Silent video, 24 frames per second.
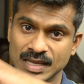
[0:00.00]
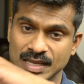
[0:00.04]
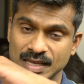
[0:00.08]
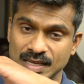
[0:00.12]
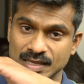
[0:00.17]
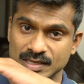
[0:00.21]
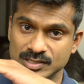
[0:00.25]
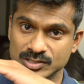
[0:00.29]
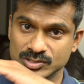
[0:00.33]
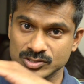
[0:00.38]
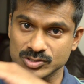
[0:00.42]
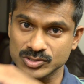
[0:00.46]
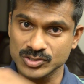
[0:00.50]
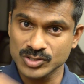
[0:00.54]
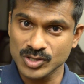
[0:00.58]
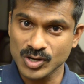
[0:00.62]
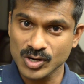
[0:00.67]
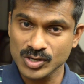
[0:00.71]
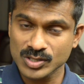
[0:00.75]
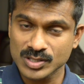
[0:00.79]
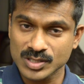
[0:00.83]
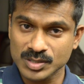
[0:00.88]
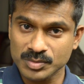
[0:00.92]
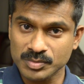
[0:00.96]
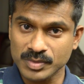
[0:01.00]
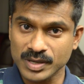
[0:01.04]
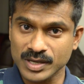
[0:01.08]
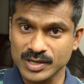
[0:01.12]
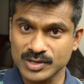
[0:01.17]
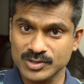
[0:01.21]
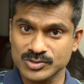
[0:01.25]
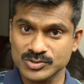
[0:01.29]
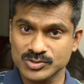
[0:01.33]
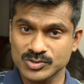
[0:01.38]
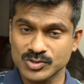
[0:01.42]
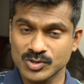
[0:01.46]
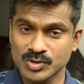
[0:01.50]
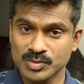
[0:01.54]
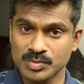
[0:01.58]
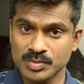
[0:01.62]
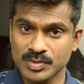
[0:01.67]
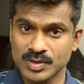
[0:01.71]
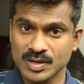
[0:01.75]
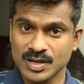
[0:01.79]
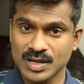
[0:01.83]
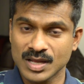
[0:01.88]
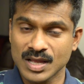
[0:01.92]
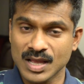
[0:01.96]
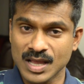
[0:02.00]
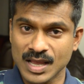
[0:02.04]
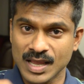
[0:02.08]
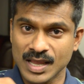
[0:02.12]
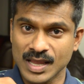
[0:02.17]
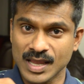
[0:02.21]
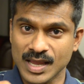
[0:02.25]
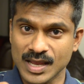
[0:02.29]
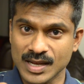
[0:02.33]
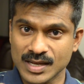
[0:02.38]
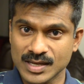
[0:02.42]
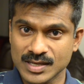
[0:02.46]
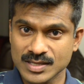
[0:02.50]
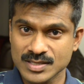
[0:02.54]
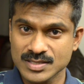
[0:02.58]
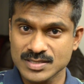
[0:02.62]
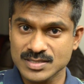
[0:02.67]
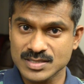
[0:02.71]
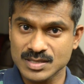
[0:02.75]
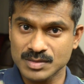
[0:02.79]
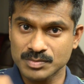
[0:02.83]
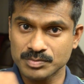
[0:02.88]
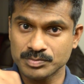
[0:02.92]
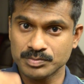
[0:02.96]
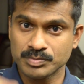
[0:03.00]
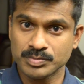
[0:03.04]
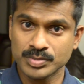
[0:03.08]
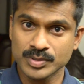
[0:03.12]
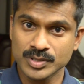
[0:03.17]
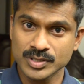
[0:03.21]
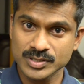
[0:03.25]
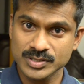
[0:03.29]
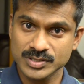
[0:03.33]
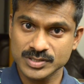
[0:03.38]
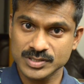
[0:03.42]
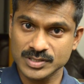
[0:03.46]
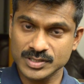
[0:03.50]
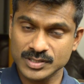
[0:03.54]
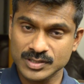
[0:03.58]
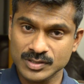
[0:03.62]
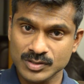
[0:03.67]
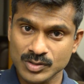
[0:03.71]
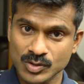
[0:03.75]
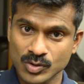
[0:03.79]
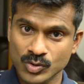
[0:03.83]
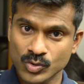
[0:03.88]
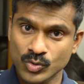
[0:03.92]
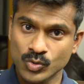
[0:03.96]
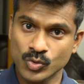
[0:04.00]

it is not the microscope, it is the person